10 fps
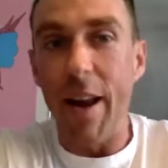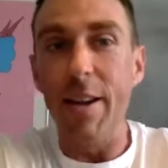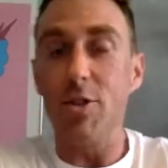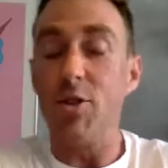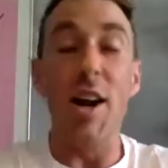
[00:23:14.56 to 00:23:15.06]

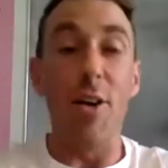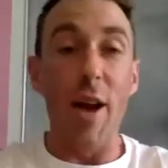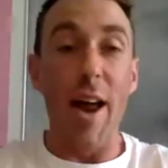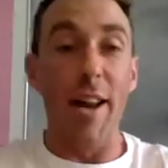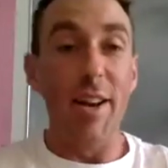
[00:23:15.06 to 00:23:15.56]
trillion
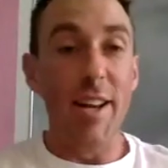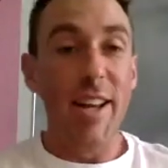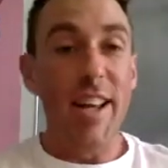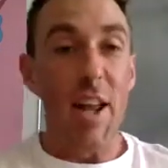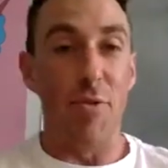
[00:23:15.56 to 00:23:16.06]
rand
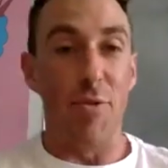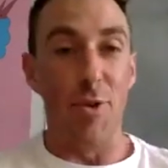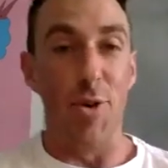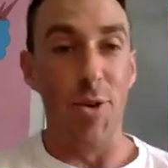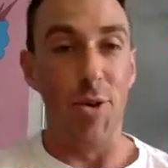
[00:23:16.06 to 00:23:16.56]
if
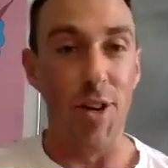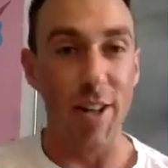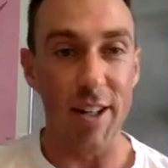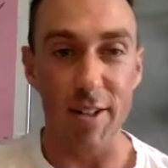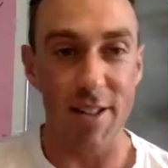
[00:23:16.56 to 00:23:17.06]
you
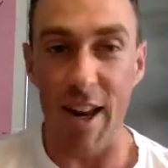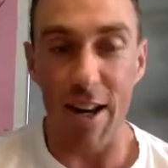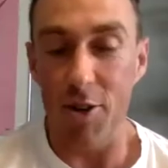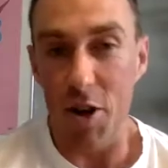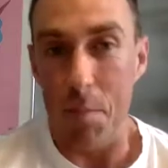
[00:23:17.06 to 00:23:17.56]
selling
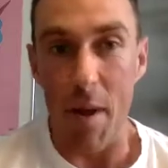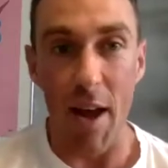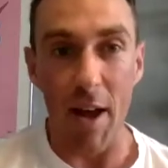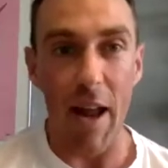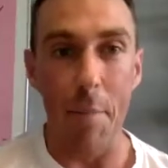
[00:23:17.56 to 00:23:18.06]
shit beer,
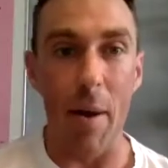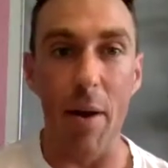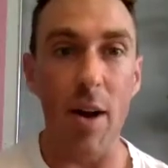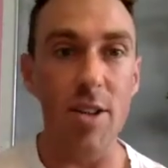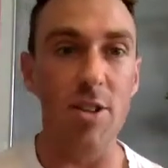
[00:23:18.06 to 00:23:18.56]
and
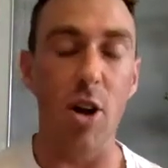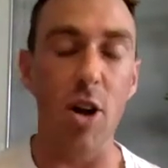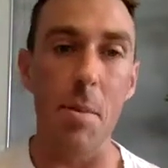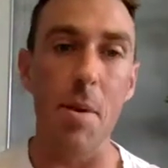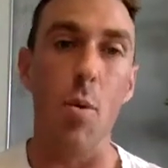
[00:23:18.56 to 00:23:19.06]
Budweiser is not
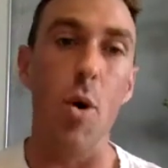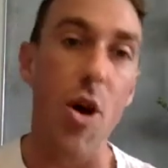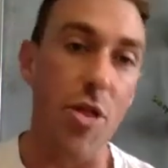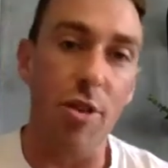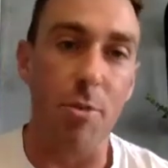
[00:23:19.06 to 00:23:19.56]
going to be
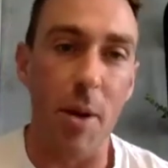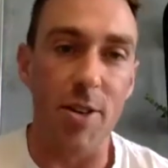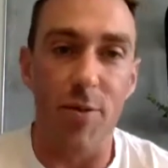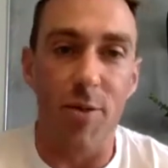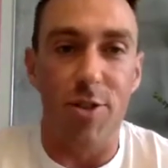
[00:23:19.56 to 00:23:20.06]
worth this much
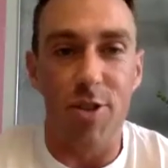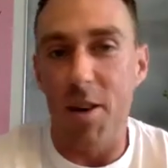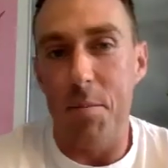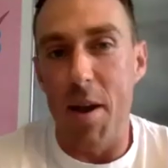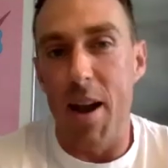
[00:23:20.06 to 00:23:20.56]
if it's a
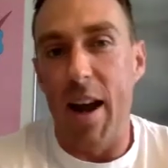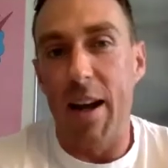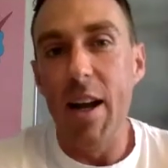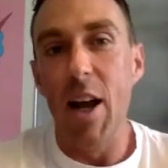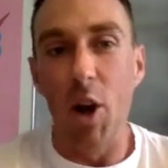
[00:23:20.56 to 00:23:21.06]
shit beer.
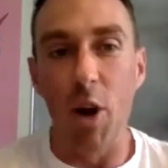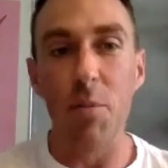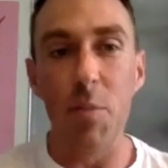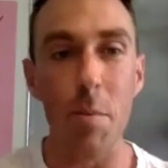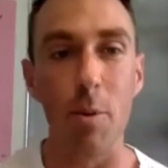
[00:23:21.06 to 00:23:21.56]
Like, a lot of
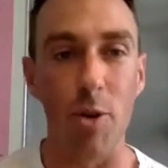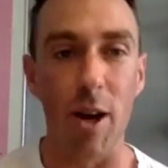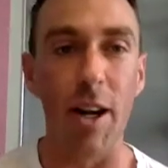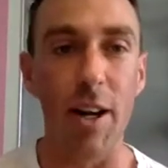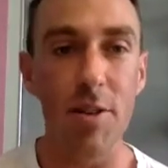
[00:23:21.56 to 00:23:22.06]
people
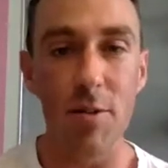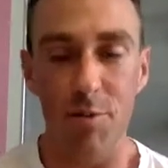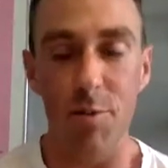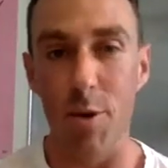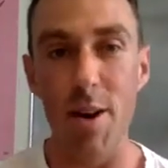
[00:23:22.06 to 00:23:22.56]
drink it
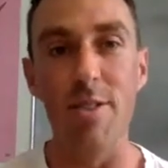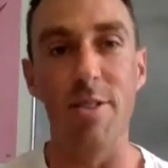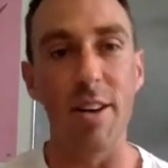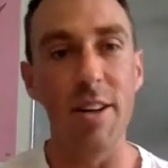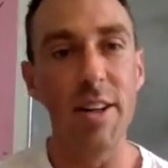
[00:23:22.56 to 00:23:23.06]
for a
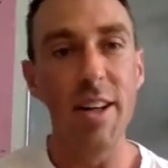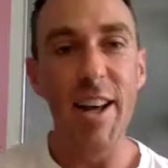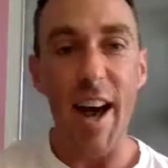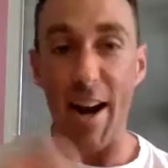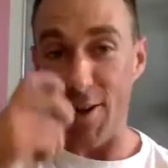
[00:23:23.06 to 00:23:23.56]
reason.
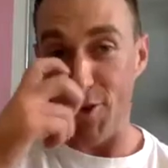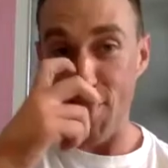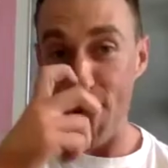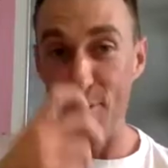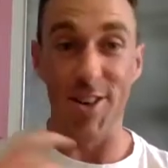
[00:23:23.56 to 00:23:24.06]
I can show
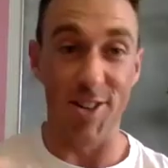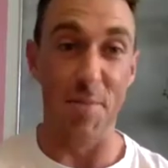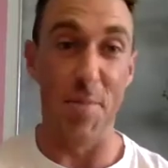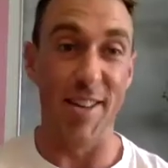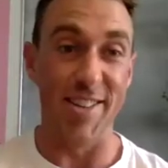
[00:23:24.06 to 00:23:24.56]
you what
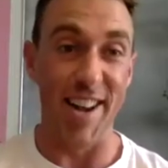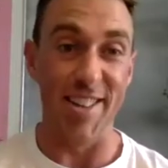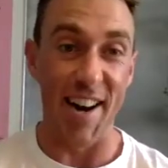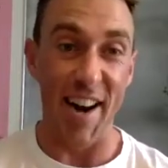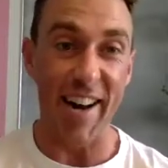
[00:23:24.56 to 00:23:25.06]
shit beer
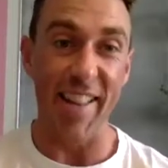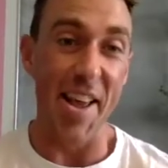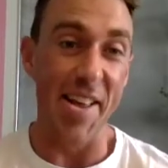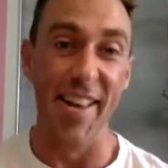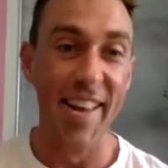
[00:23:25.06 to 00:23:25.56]
tastes like, and
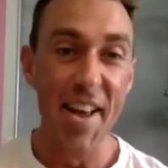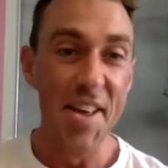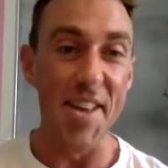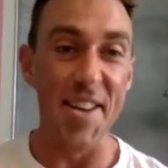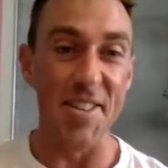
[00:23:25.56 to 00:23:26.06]

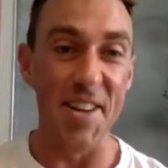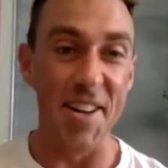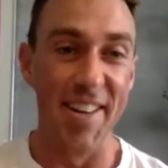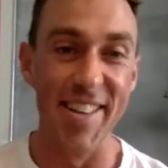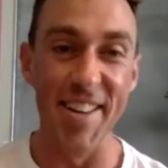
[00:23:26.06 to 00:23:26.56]

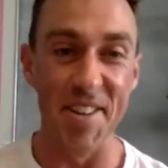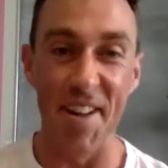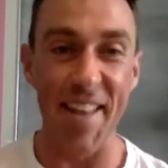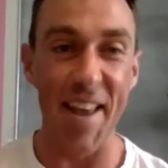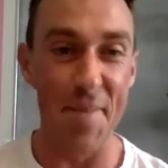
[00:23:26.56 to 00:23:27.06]
there's
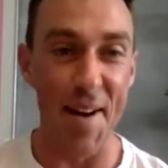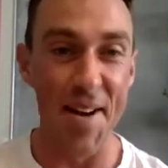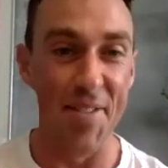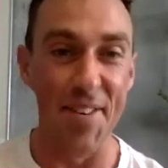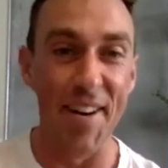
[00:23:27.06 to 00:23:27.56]
not that many
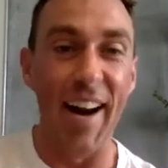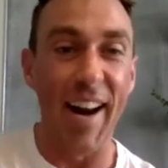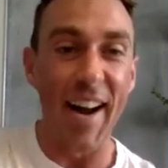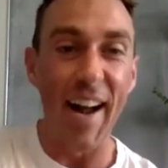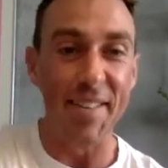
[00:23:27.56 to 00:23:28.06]
of it
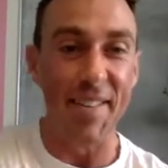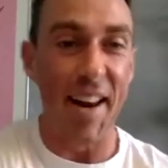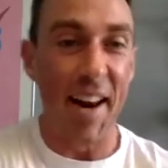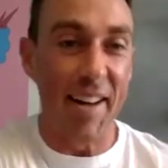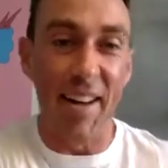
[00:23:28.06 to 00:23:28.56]
like out there.
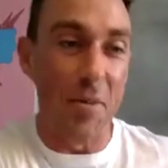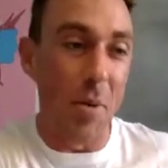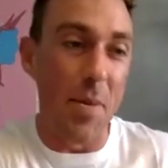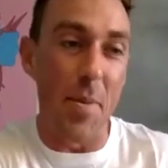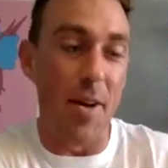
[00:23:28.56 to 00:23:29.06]
Like, it
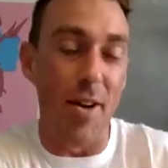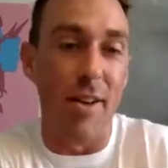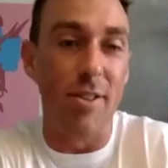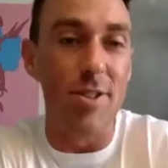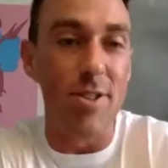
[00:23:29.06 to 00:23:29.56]
won't be
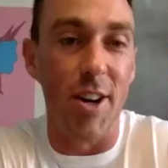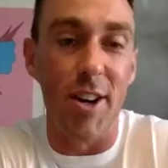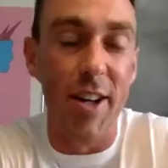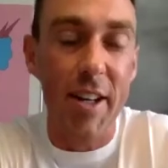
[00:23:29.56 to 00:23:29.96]
around. So